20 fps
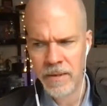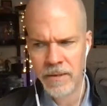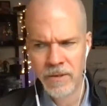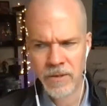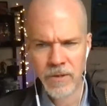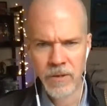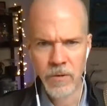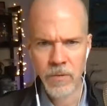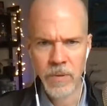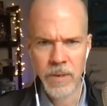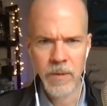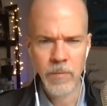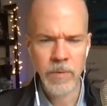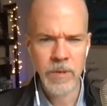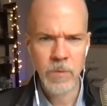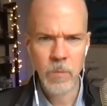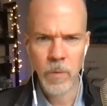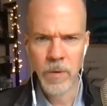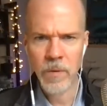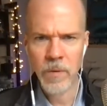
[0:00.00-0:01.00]
So it
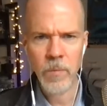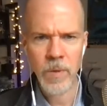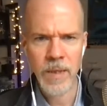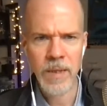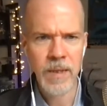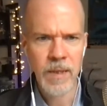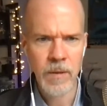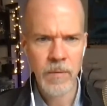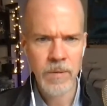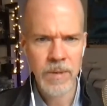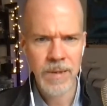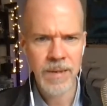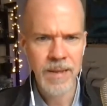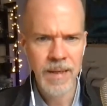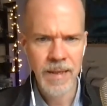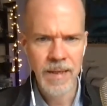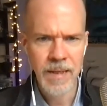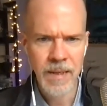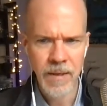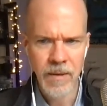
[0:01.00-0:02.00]
was 1 week ago
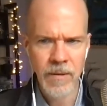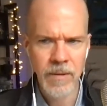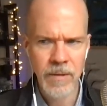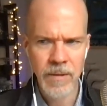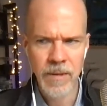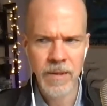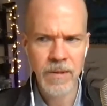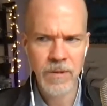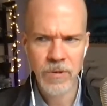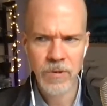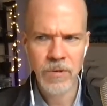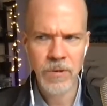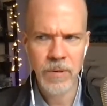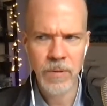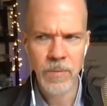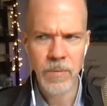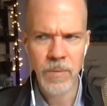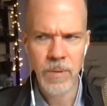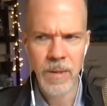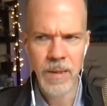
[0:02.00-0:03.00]
today on this
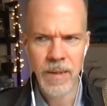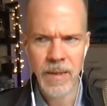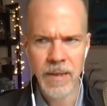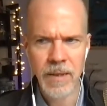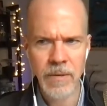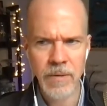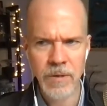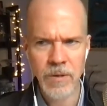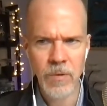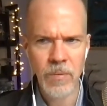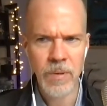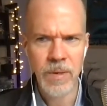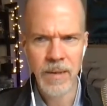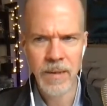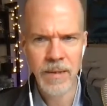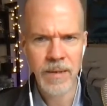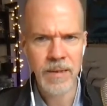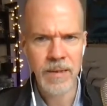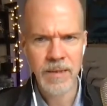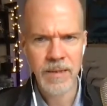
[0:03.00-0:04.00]
show that I
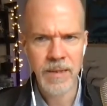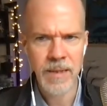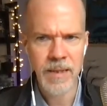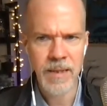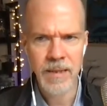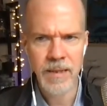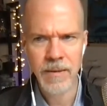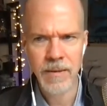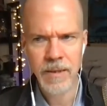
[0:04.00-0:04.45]
jokingly said,